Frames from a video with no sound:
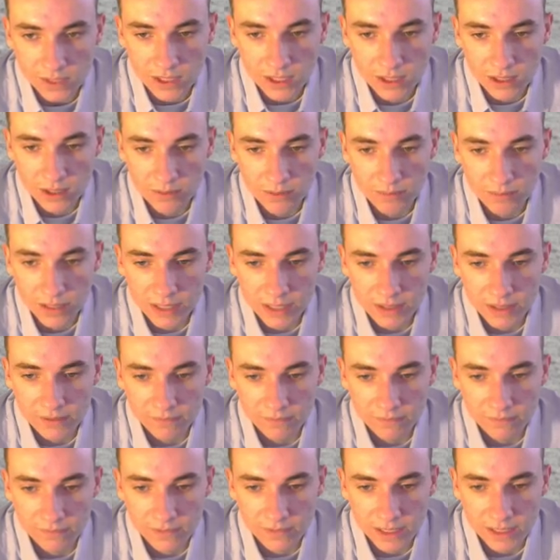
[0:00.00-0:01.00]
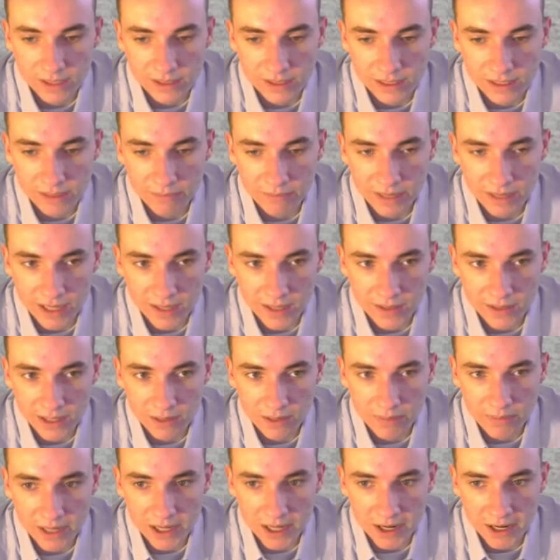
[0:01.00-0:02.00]
you know, this thing being a
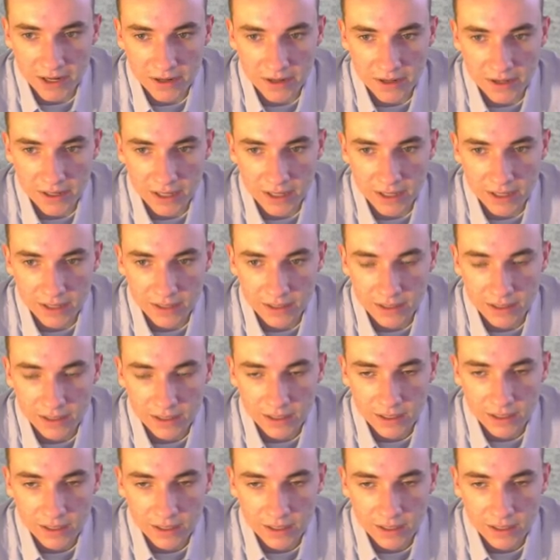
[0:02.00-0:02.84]
little bit higher again.